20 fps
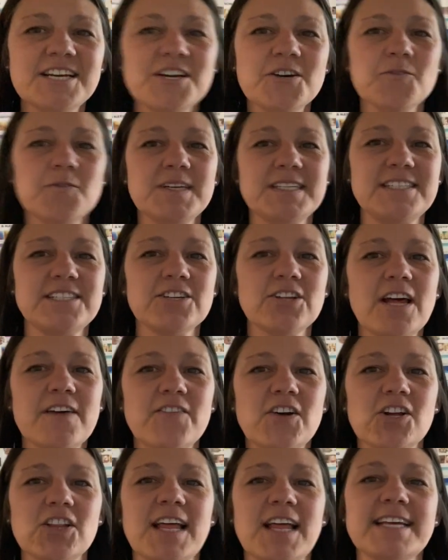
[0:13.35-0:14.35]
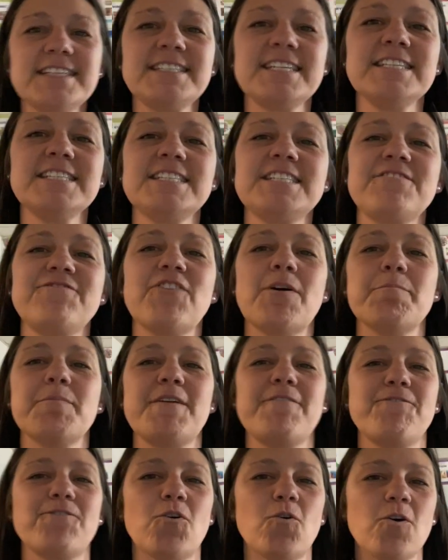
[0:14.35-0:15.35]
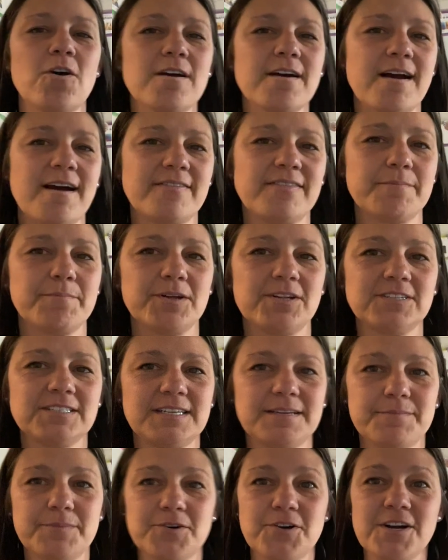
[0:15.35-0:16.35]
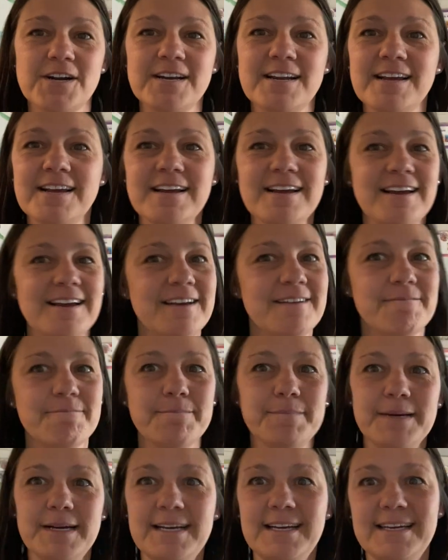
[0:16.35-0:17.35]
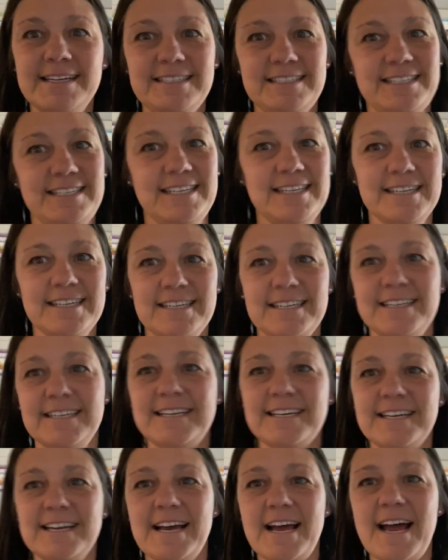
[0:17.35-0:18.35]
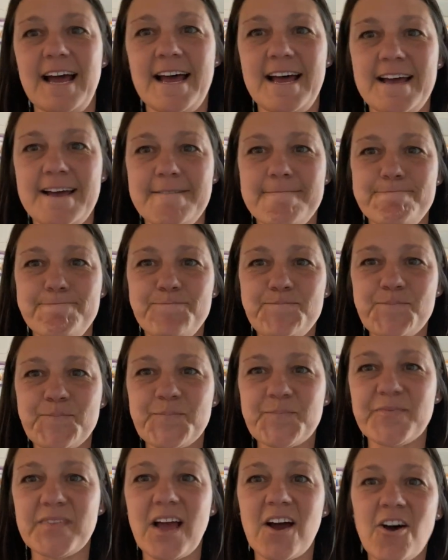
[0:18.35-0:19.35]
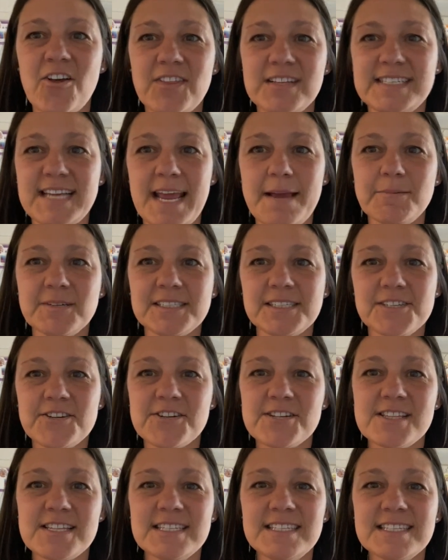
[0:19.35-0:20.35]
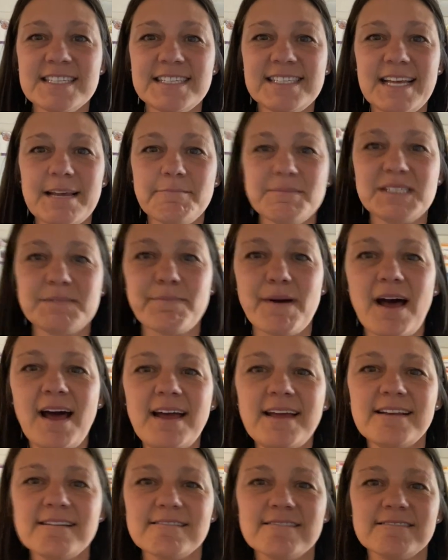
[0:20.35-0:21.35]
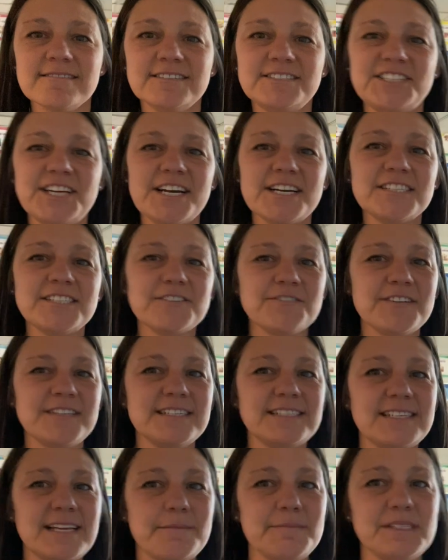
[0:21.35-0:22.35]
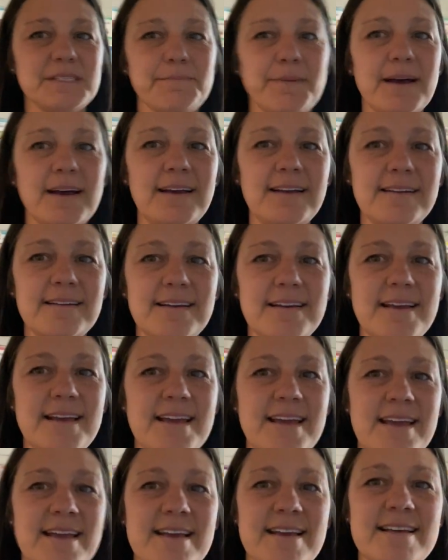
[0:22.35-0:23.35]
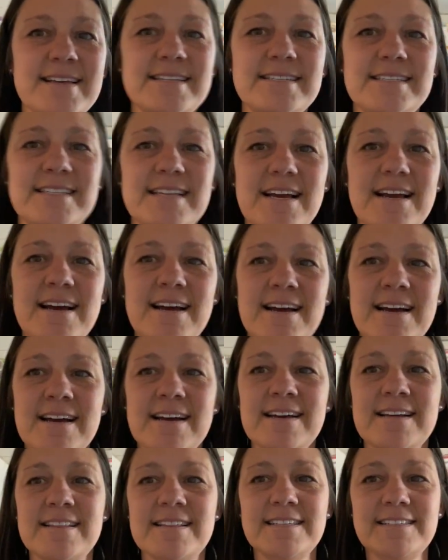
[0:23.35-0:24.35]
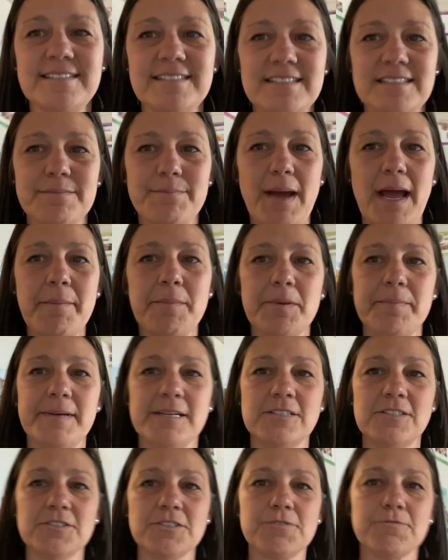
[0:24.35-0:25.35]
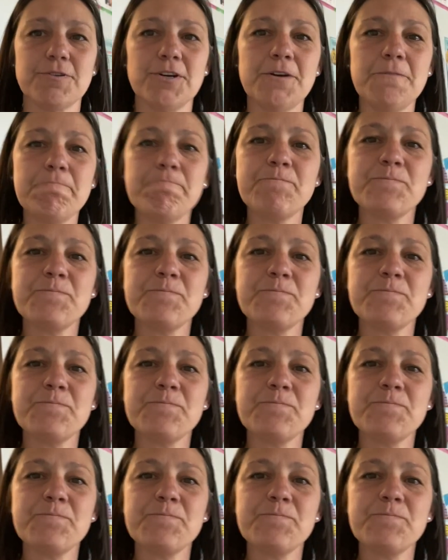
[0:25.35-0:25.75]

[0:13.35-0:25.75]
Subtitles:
We still have our lessons from before on the bulletin board, but all the tables are in the same spot, all the chairs are in the same spot, and this is the Bible Builders room.